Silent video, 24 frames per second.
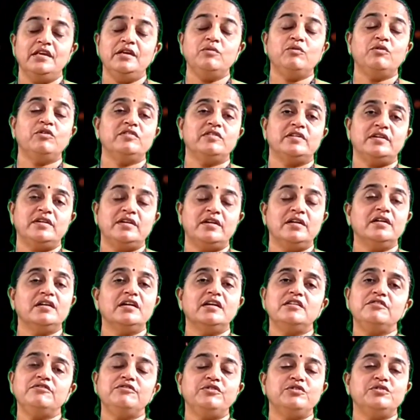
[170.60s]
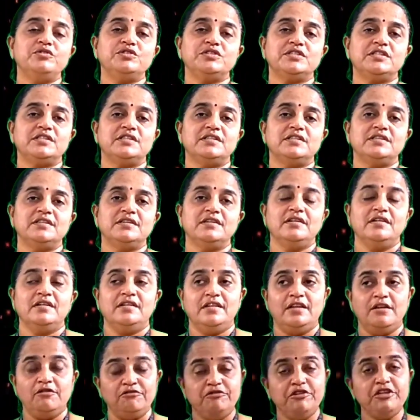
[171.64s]
He was under confusion.
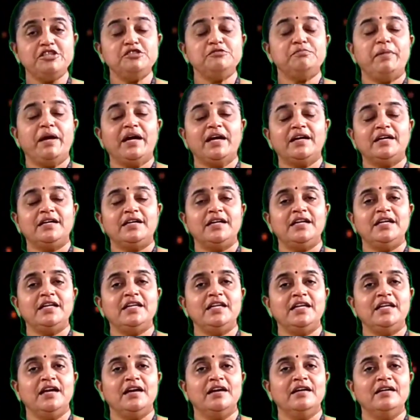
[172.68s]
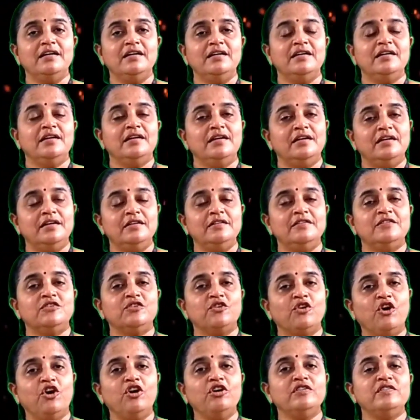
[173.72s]
Now, which bacteria is
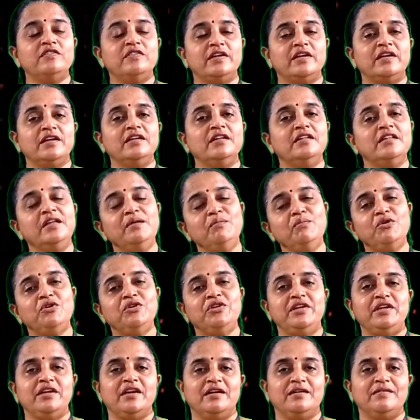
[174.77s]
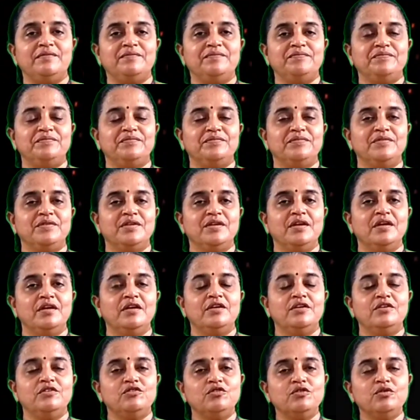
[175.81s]
causing pneumonia?
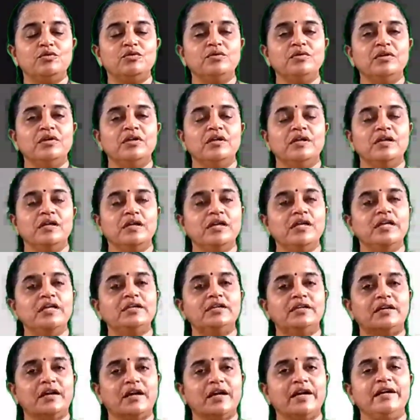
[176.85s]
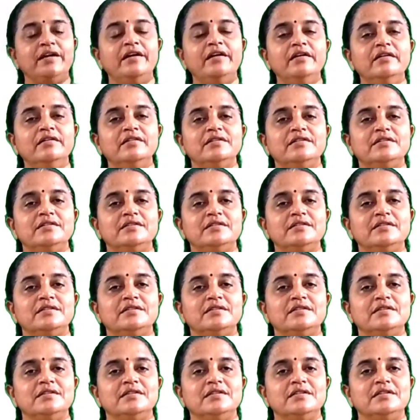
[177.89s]
So, he tried
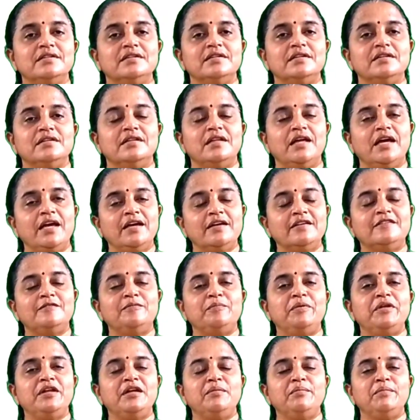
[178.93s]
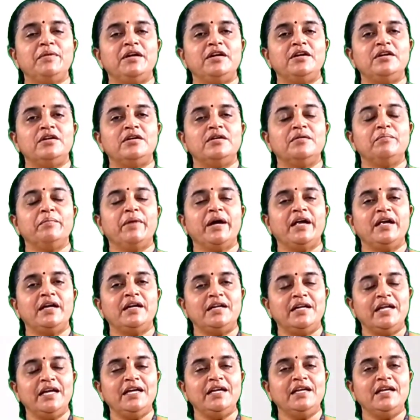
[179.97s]
the experiment
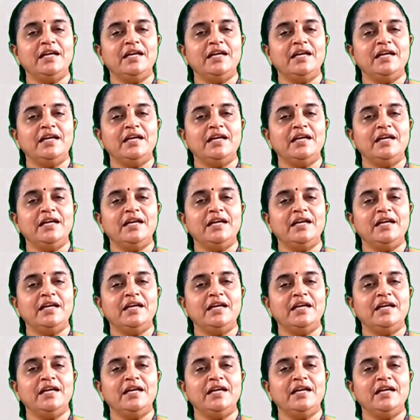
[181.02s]
by